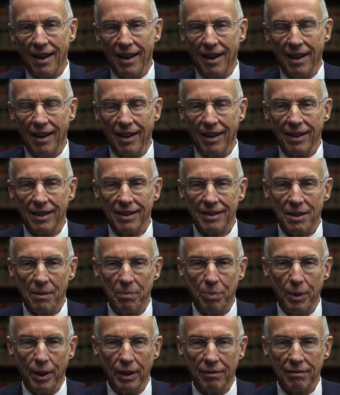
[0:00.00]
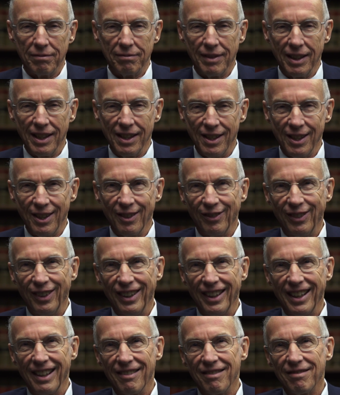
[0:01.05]
to put his
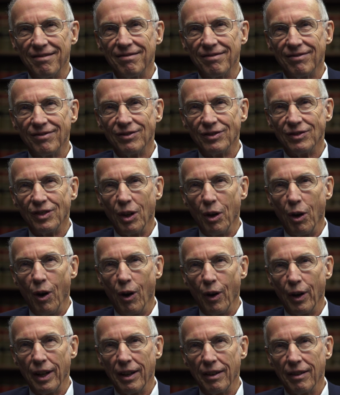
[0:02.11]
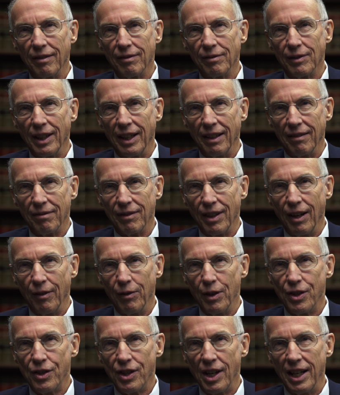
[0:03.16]
imprint on it at
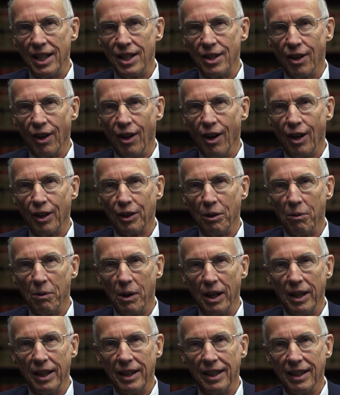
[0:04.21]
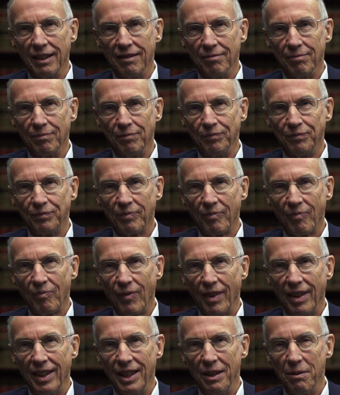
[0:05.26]
every stage along the way,
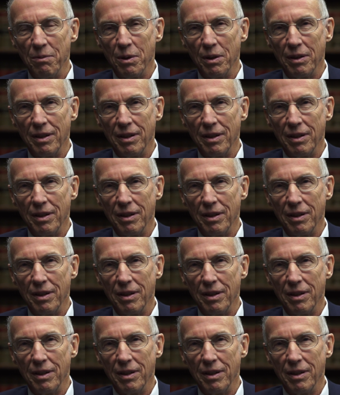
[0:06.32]
and he